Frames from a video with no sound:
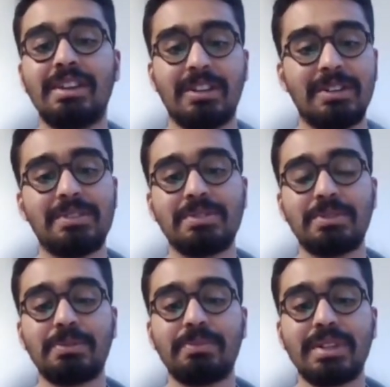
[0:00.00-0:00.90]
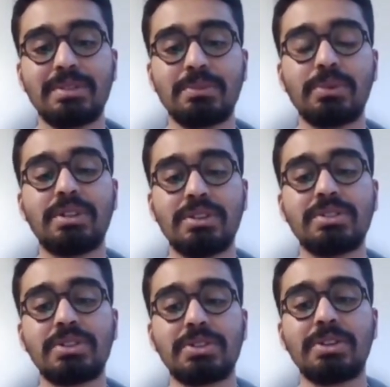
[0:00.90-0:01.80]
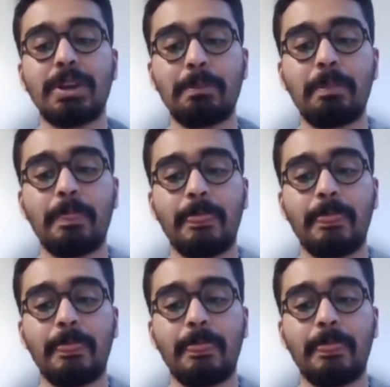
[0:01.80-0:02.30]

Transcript: Right. So one distinction, yeah.